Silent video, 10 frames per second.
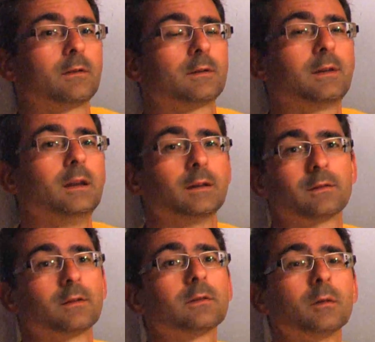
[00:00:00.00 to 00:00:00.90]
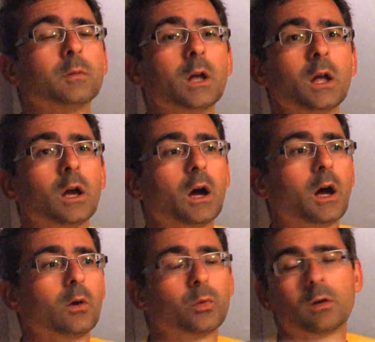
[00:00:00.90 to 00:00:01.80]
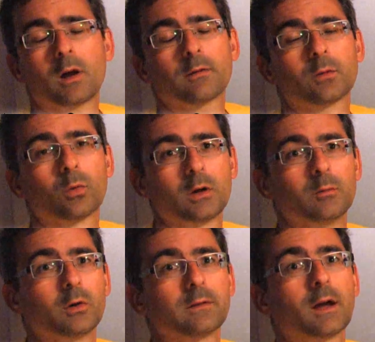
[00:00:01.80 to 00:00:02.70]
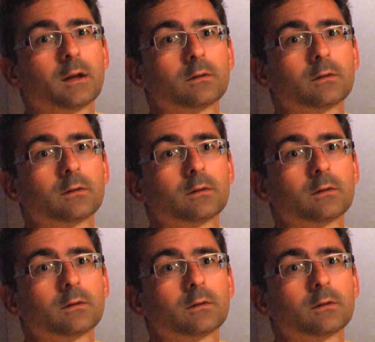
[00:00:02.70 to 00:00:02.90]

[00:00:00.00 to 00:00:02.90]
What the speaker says: heating system, we don't have to worry about that.